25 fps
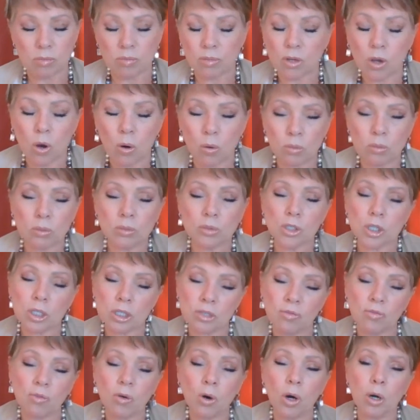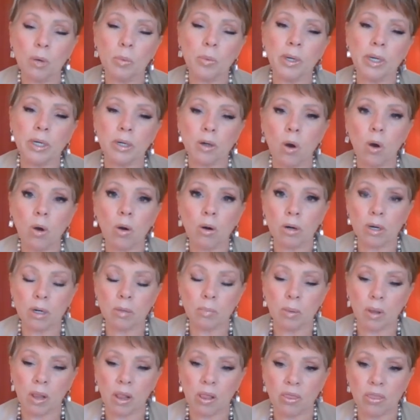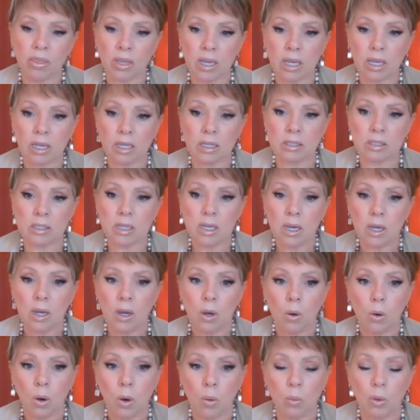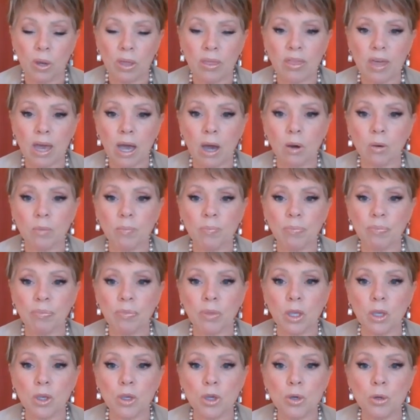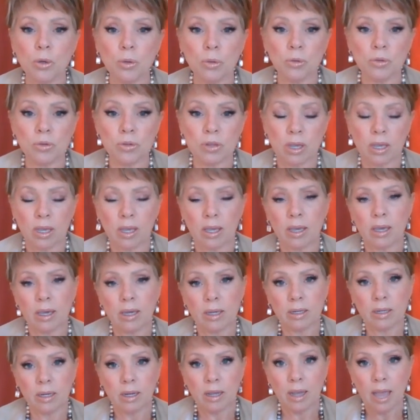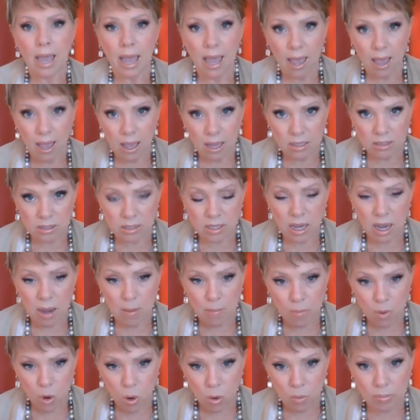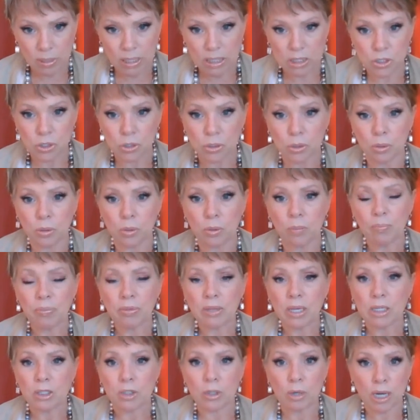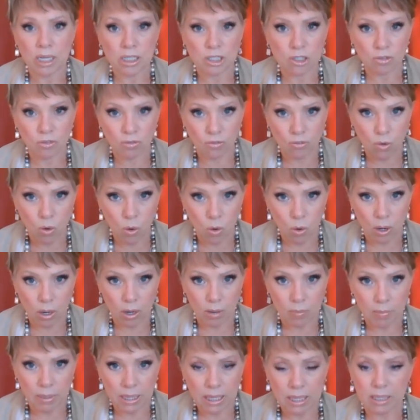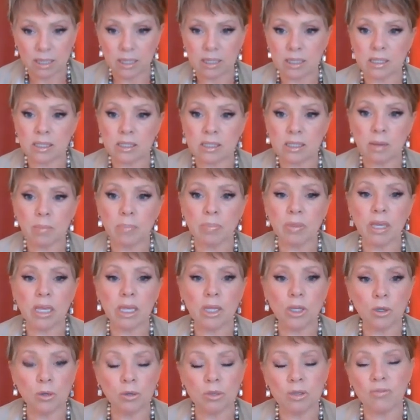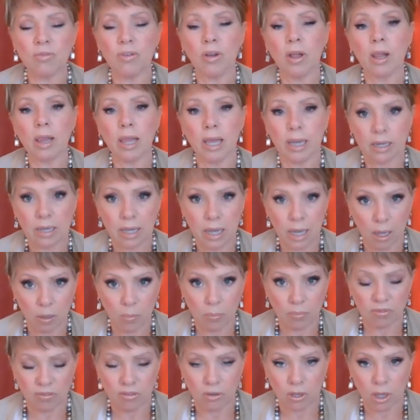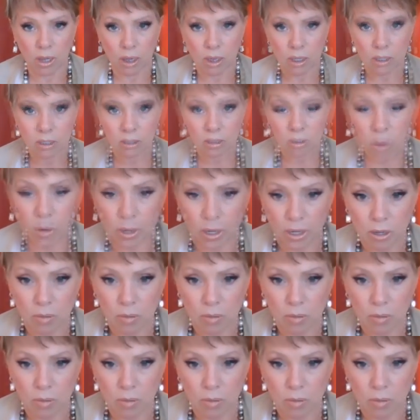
Don't just forward horrible things without using it as a moment to transform it into something useful and helpful for